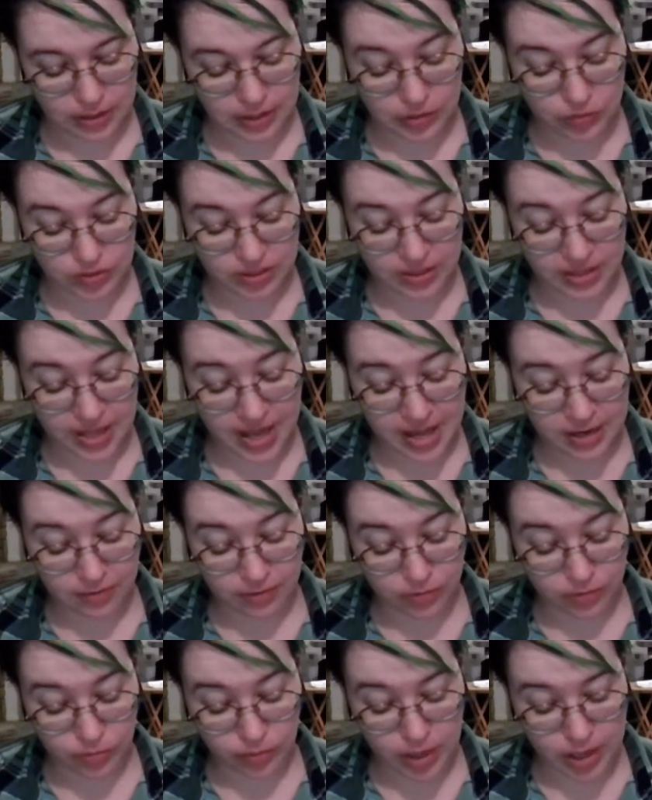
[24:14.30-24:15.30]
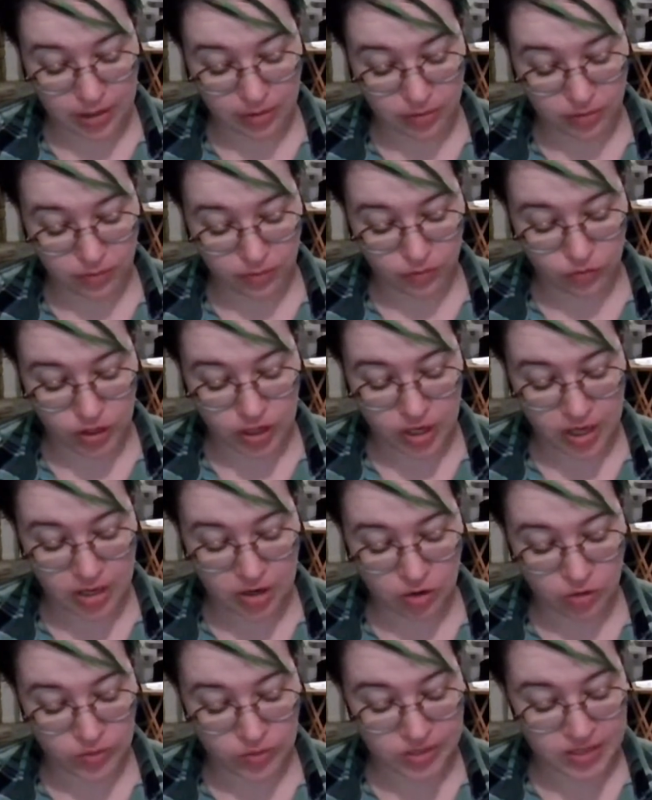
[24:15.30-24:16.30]
He was glad of the ring, for
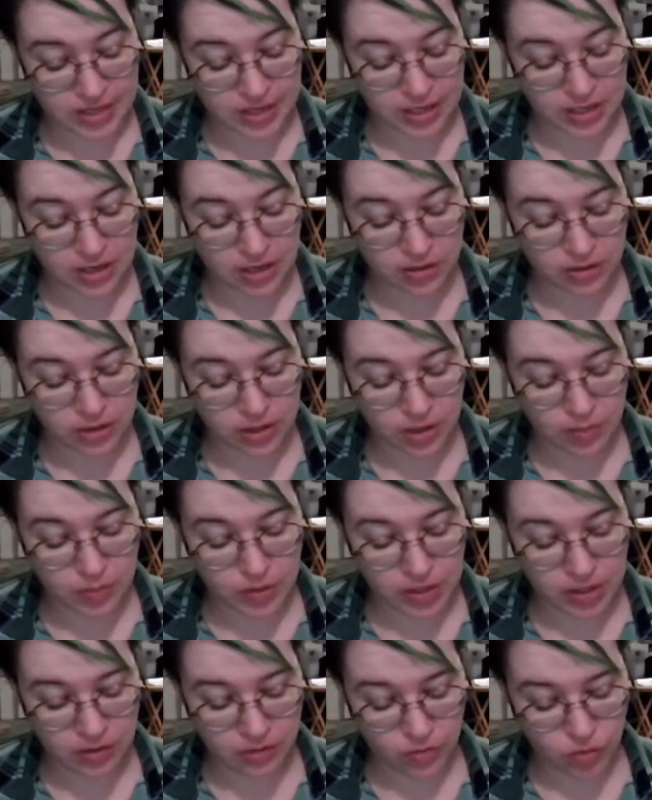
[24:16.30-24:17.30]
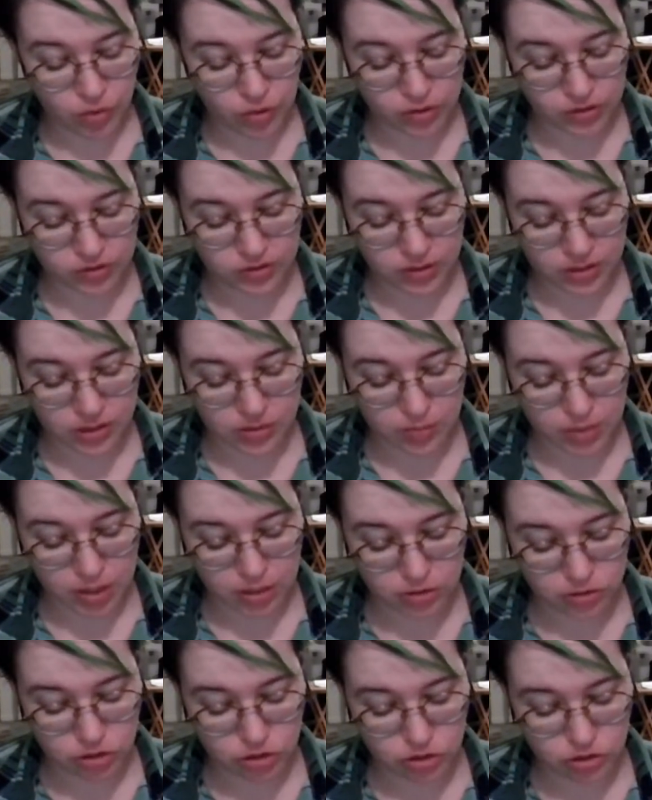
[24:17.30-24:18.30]
here was yet another company of orcs on the
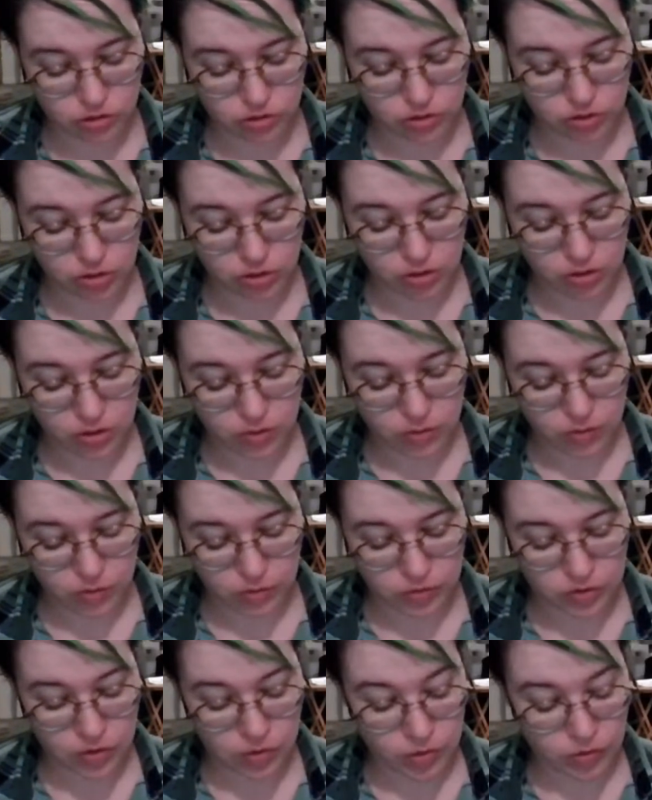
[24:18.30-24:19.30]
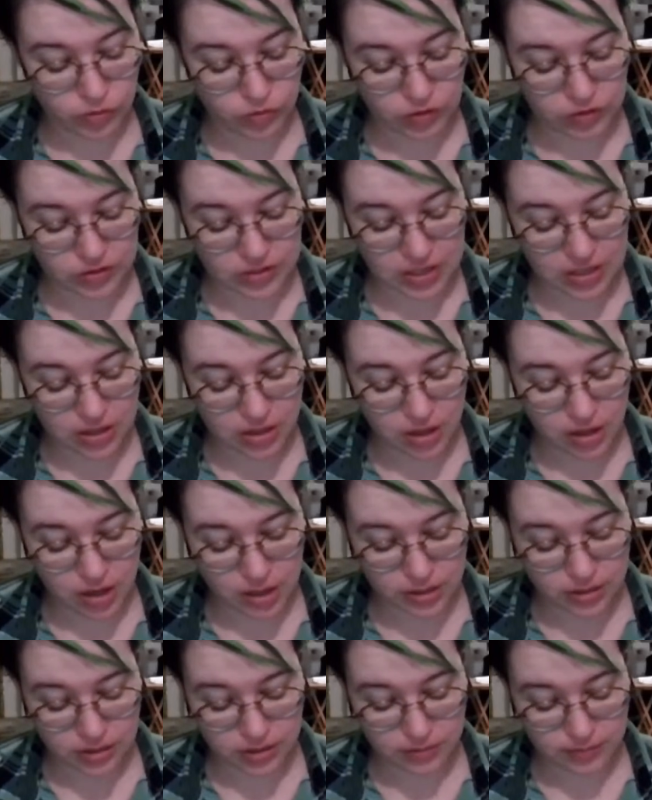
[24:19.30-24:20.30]
march, or so at first he
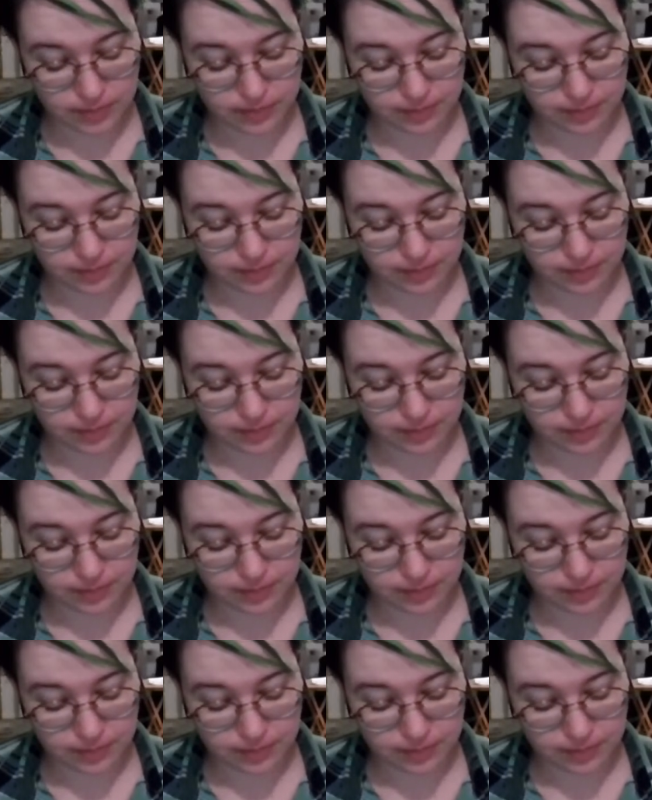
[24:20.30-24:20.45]
thought.